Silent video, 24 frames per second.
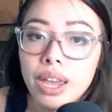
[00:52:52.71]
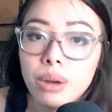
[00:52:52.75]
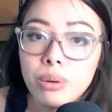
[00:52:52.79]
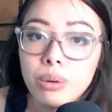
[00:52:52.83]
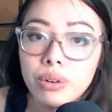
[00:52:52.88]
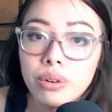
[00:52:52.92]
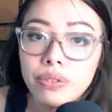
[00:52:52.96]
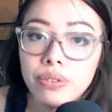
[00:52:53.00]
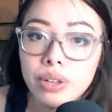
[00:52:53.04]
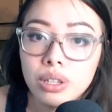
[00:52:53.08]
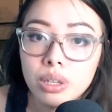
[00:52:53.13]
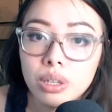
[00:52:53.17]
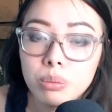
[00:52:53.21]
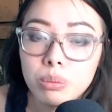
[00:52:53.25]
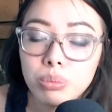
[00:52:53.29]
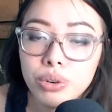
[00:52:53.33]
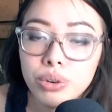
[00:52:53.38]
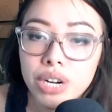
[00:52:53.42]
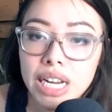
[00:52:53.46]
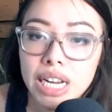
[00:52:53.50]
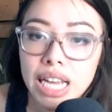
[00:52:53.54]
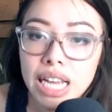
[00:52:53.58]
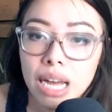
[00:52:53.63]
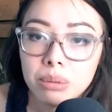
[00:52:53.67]
we're feeling
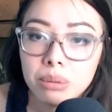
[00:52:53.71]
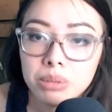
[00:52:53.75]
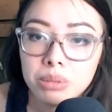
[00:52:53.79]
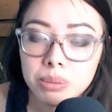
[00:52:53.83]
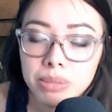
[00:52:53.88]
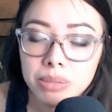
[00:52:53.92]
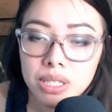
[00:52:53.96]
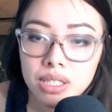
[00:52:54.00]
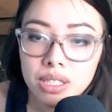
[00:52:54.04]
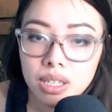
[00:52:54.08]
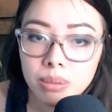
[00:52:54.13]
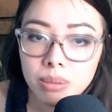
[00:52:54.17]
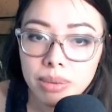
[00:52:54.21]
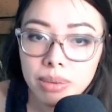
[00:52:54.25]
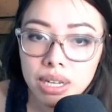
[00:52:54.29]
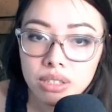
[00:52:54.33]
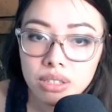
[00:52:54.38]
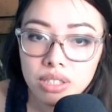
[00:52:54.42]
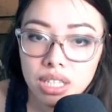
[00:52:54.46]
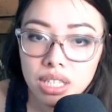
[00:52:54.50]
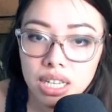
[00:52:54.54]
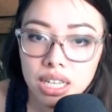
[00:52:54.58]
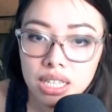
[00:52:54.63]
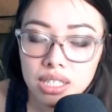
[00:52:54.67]
pretty optimistic about
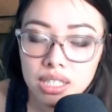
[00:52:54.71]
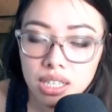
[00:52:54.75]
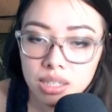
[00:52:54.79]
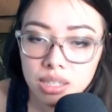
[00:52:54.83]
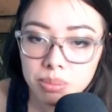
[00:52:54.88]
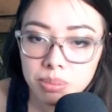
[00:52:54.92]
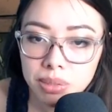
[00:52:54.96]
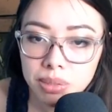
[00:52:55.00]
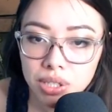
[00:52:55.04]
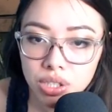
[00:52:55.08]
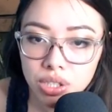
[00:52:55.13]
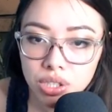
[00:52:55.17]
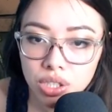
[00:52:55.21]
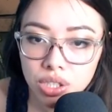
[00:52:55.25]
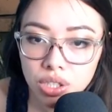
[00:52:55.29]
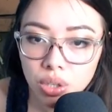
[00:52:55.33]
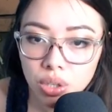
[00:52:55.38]
today's expedition.